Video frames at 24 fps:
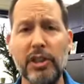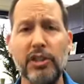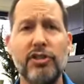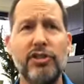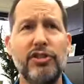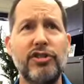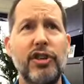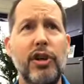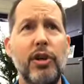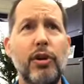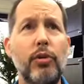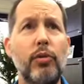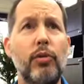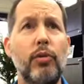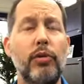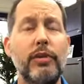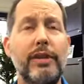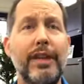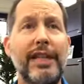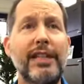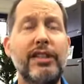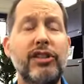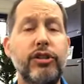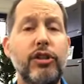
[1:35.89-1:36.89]
So
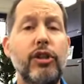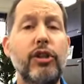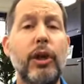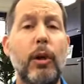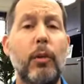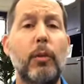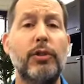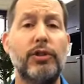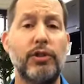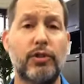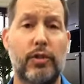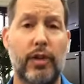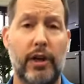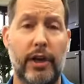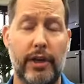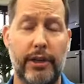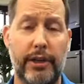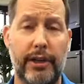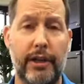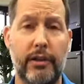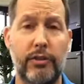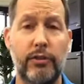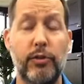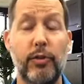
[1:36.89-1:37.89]
let's look at what's going on
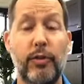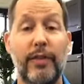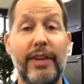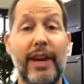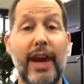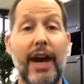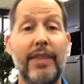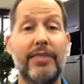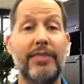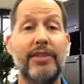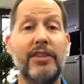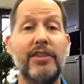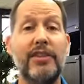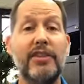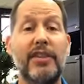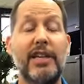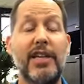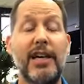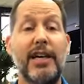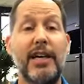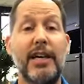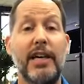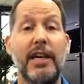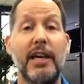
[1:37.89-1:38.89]
here. You've got this
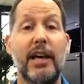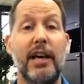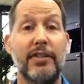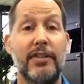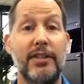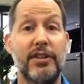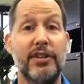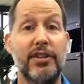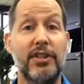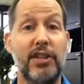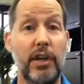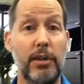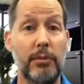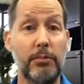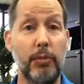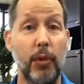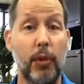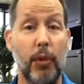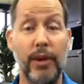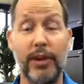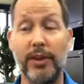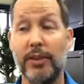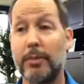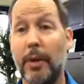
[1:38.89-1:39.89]
this young
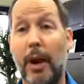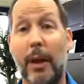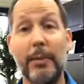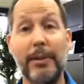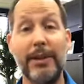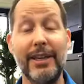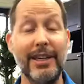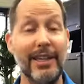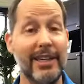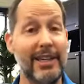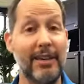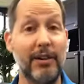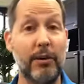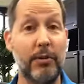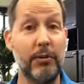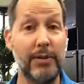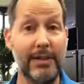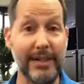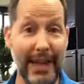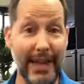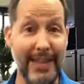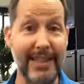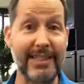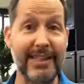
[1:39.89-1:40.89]
boy. He's probably you know
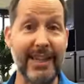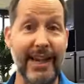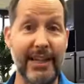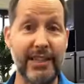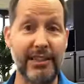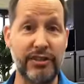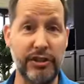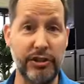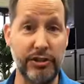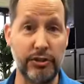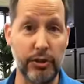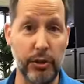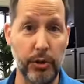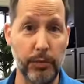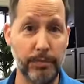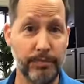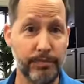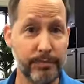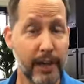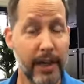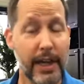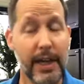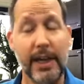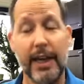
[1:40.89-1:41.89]
nice guy syndrome,
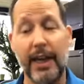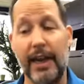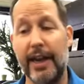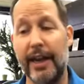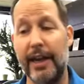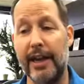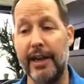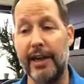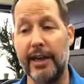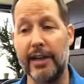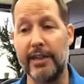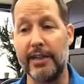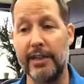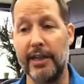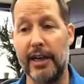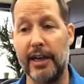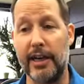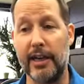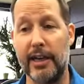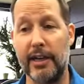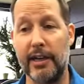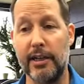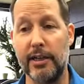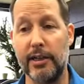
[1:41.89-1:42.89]
and
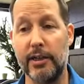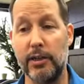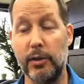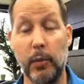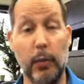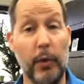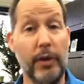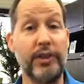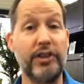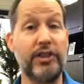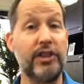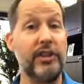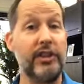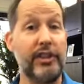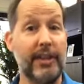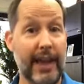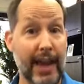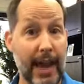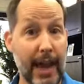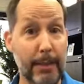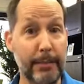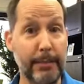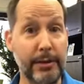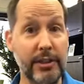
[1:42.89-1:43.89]
uh, which
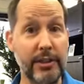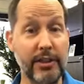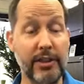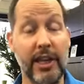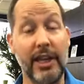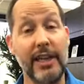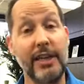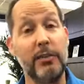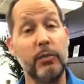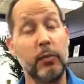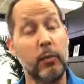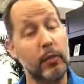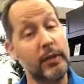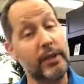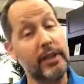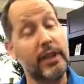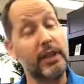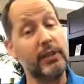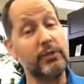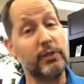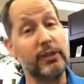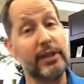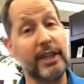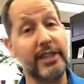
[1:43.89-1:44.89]
happens. And
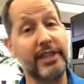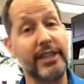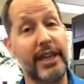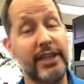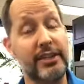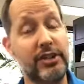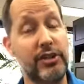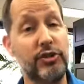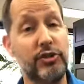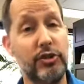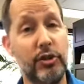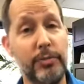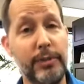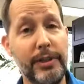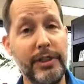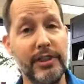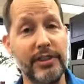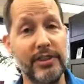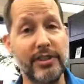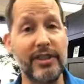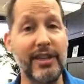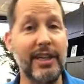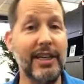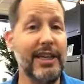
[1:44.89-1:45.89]
here's what nice guy syndrome
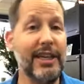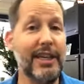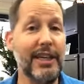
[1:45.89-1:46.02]
is: